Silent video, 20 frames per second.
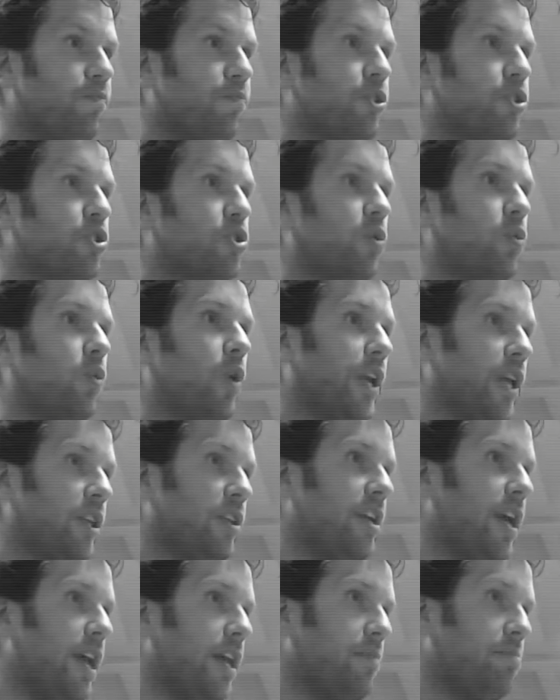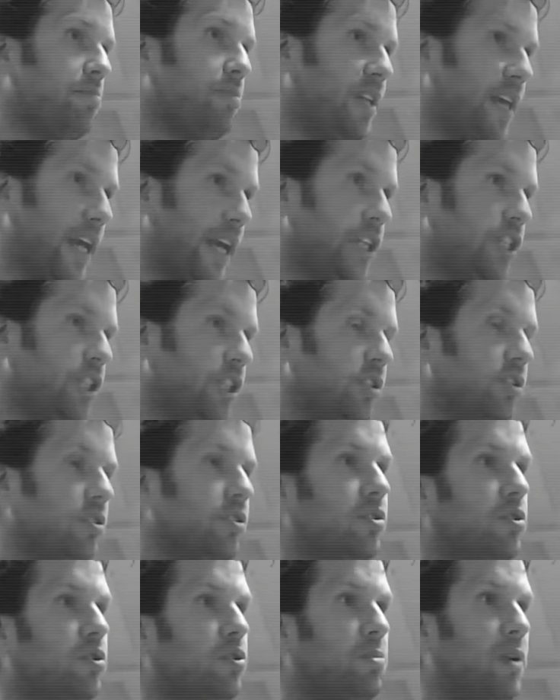So what are the adaptations
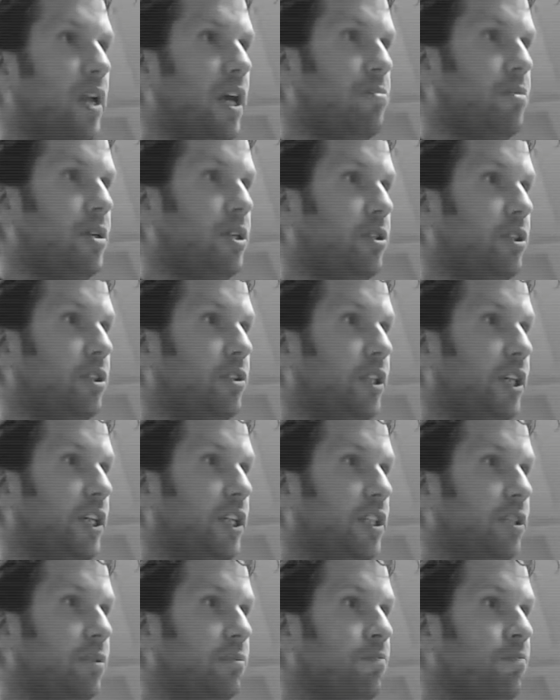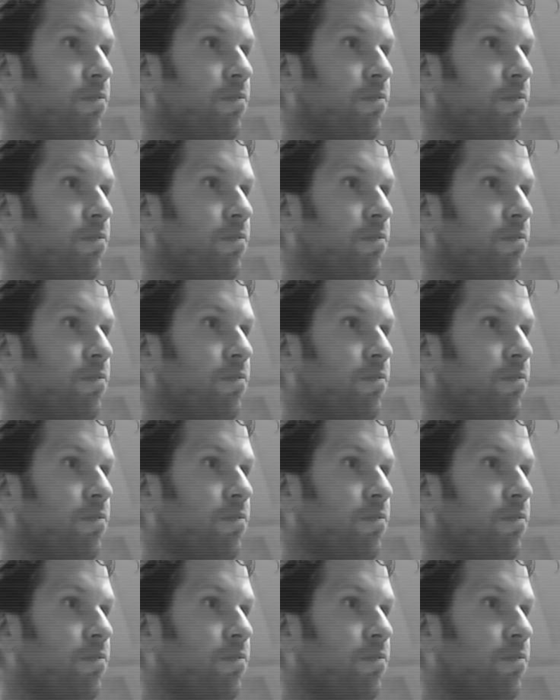to plyometric training?